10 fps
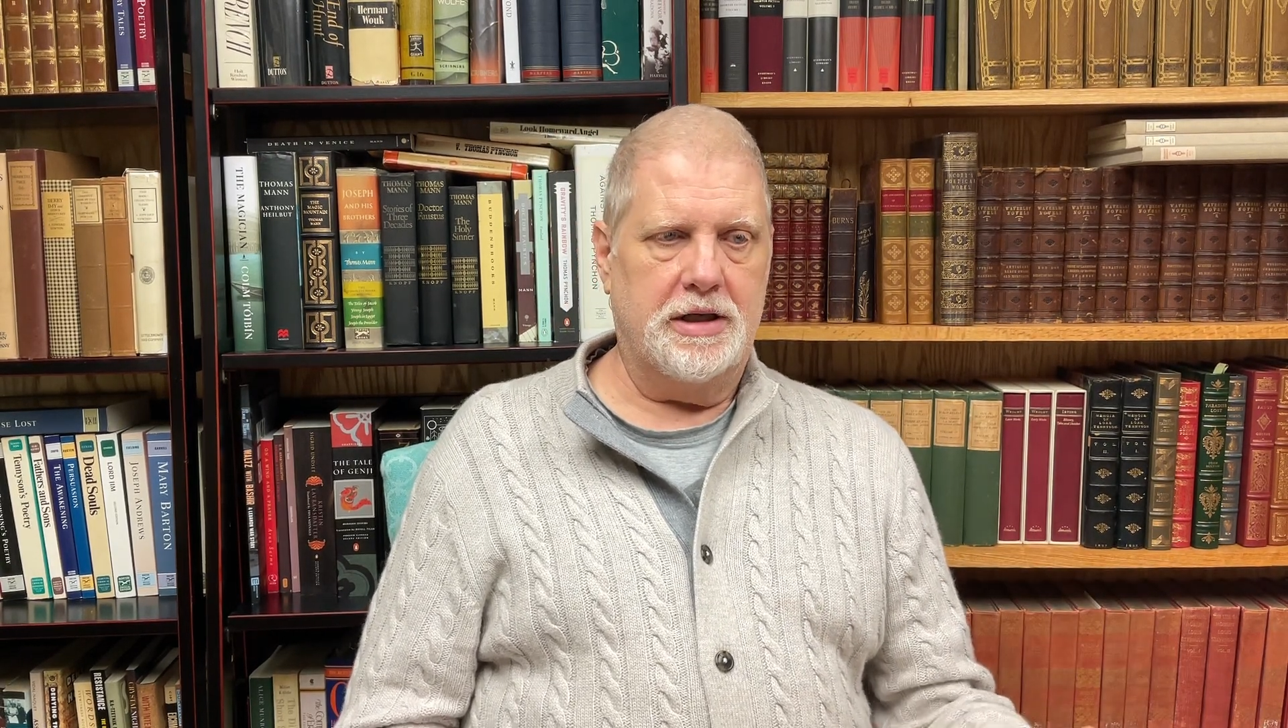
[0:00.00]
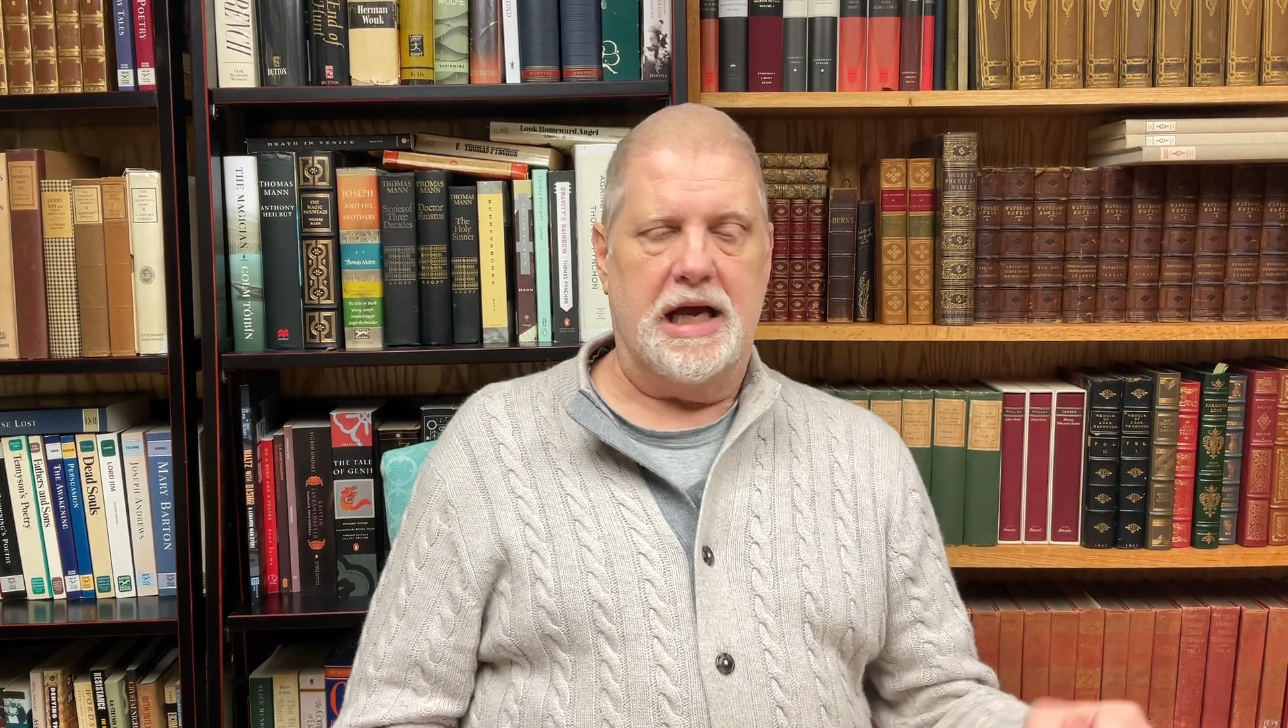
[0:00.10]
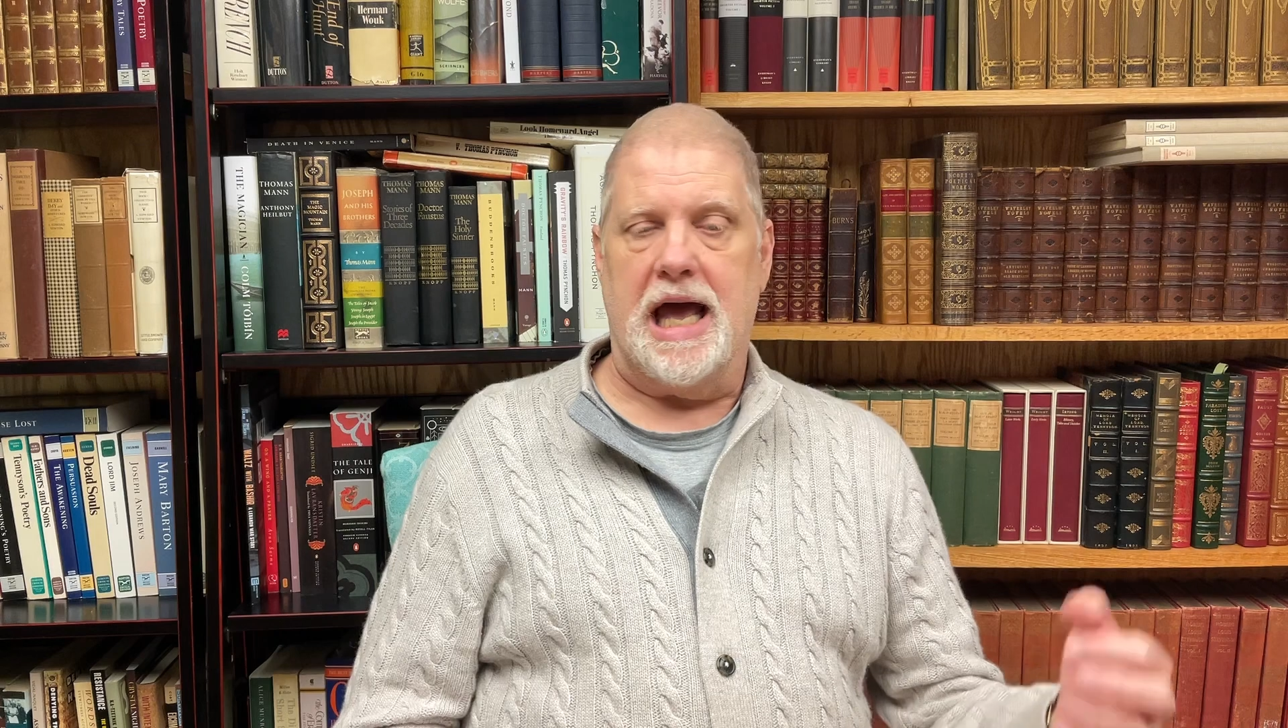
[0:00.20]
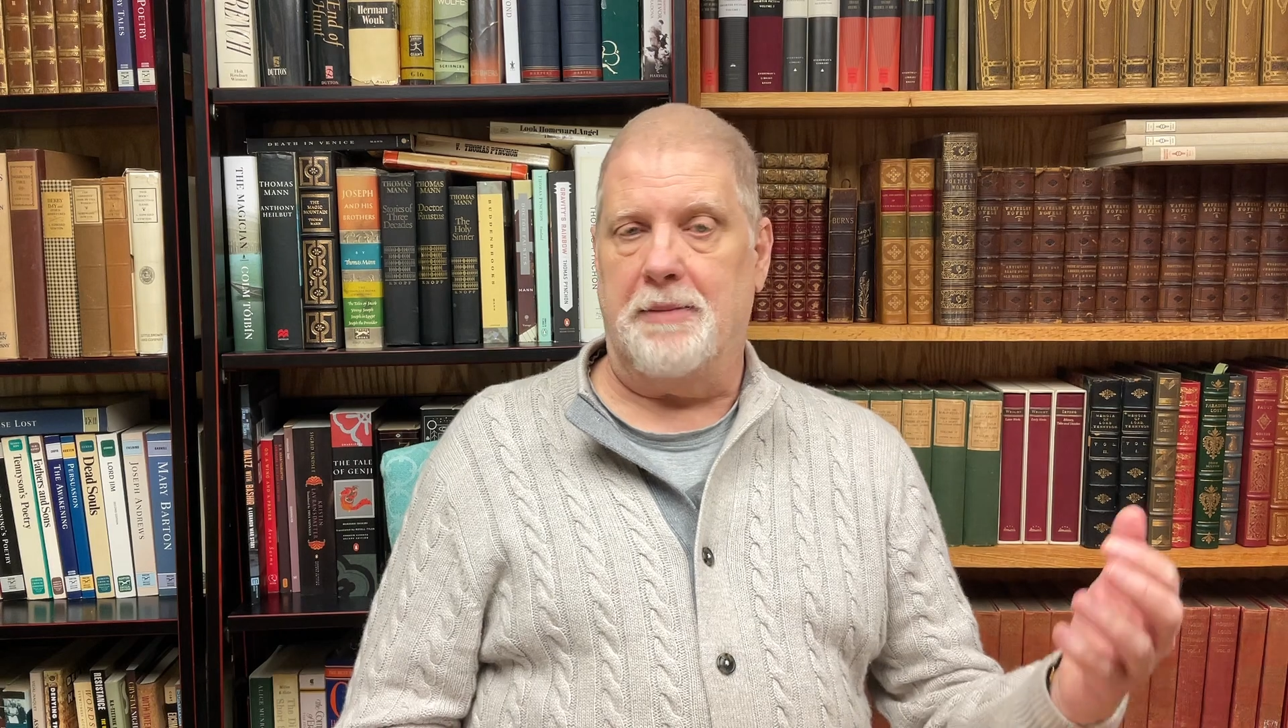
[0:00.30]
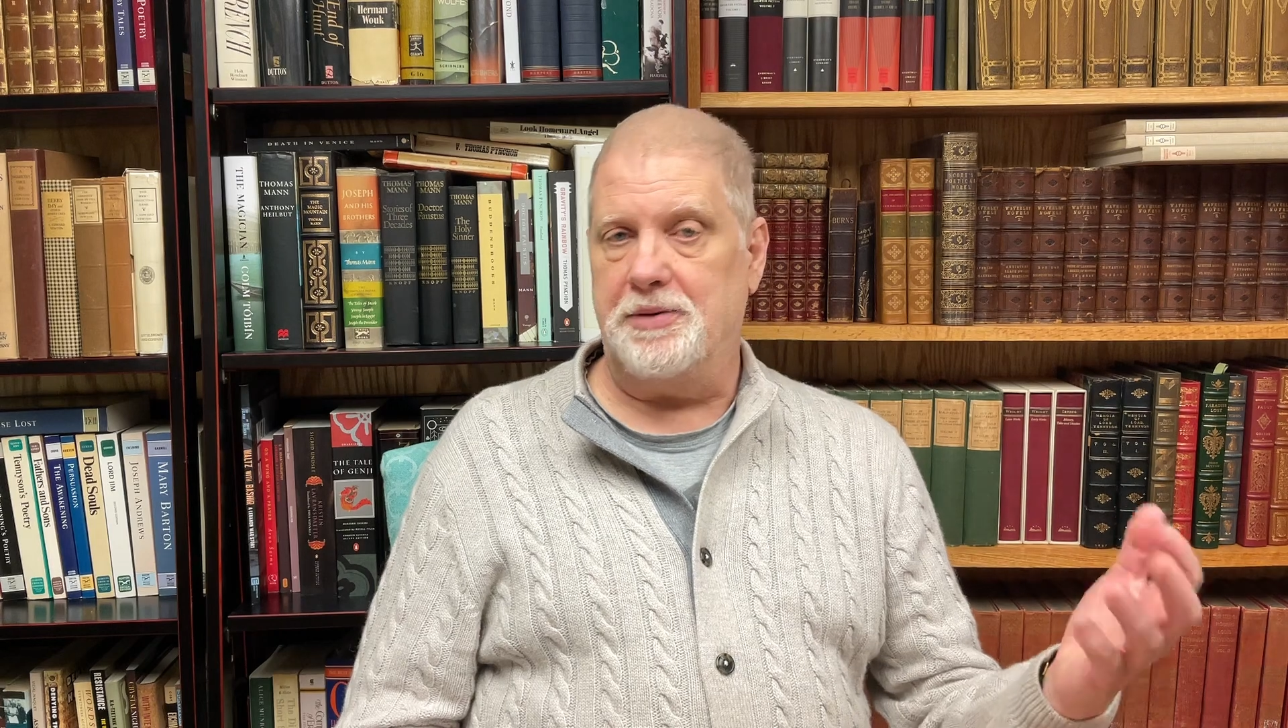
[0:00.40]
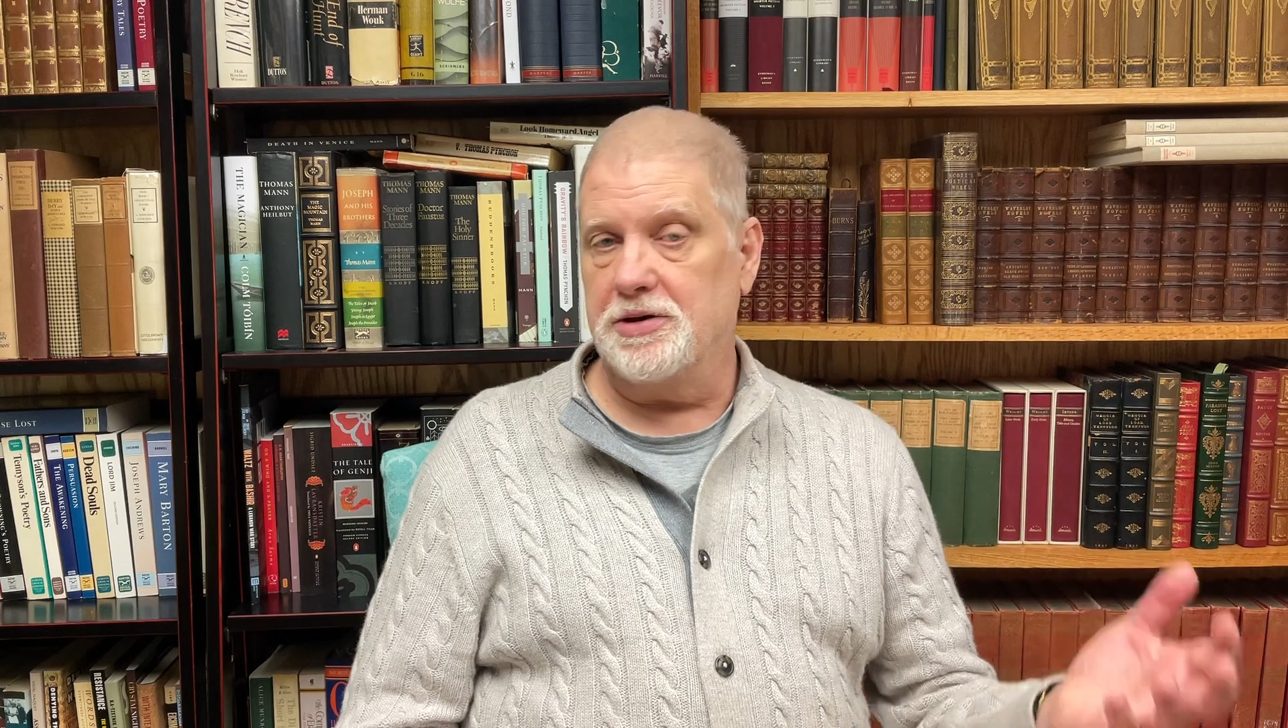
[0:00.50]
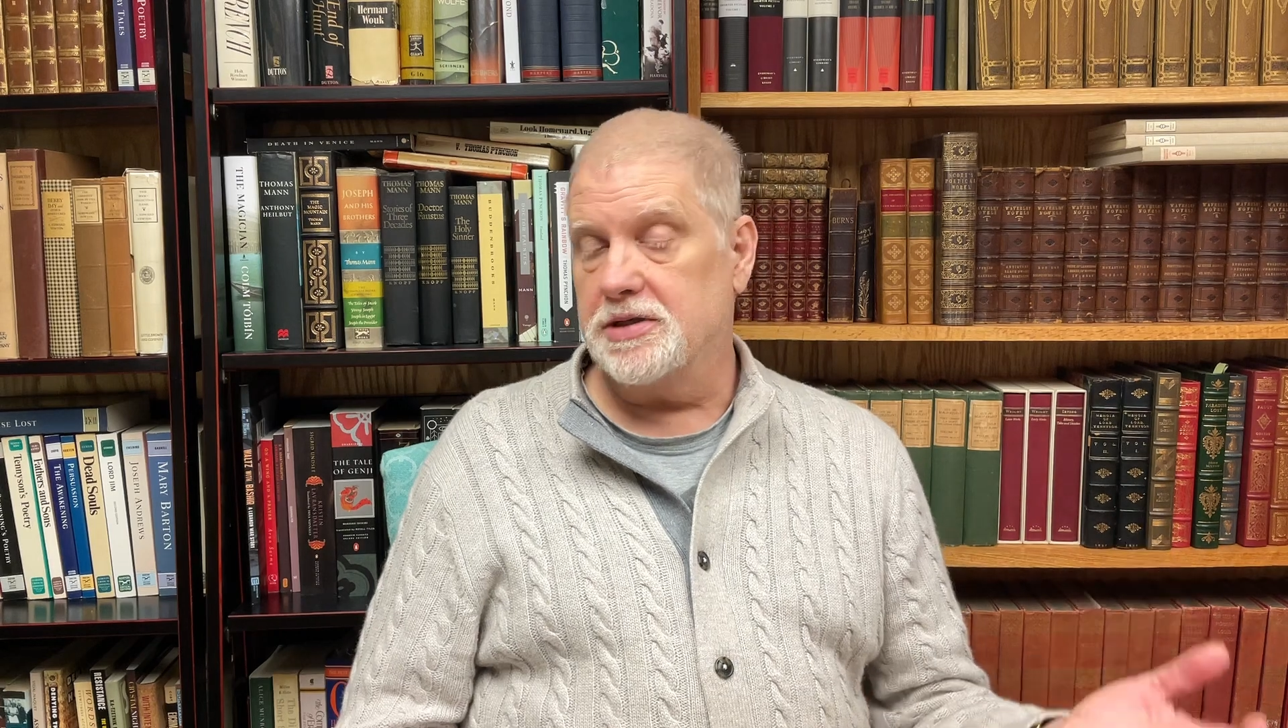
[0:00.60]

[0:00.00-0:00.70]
happier